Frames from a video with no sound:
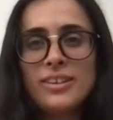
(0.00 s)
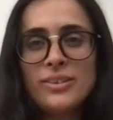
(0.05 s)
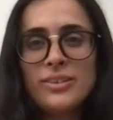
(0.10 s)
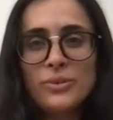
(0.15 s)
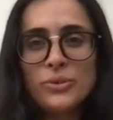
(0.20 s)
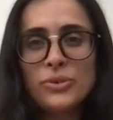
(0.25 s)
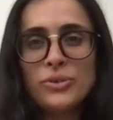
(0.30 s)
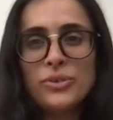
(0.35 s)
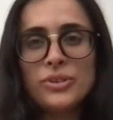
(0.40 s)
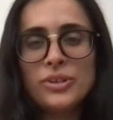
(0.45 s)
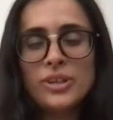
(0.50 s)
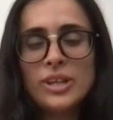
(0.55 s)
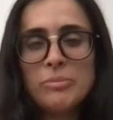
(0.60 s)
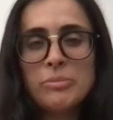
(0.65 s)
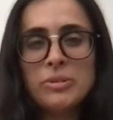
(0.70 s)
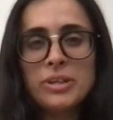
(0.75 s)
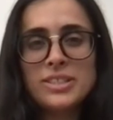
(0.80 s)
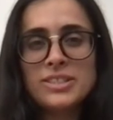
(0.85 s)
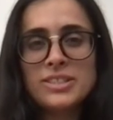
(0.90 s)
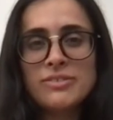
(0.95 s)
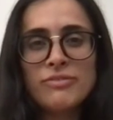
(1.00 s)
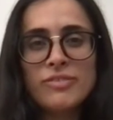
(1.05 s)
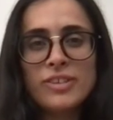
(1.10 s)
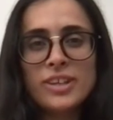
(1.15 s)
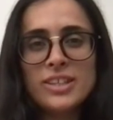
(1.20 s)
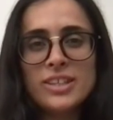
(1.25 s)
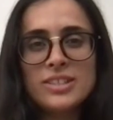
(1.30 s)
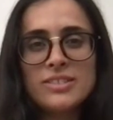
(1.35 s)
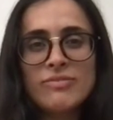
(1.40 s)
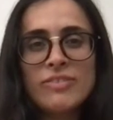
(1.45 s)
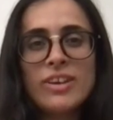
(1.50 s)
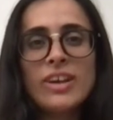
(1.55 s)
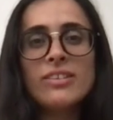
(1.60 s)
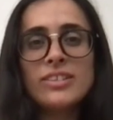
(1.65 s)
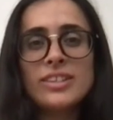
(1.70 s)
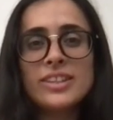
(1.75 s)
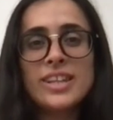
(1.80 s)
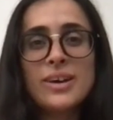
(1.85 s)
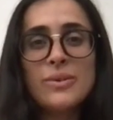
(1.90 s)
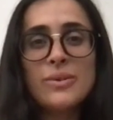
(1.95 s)
or epileptic fit is felt
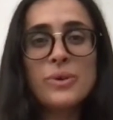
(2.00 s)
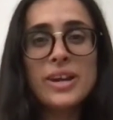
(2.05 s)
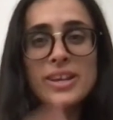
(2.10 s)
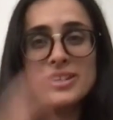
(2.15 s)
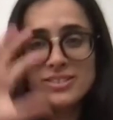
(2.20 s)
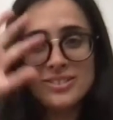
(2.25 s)
in that way.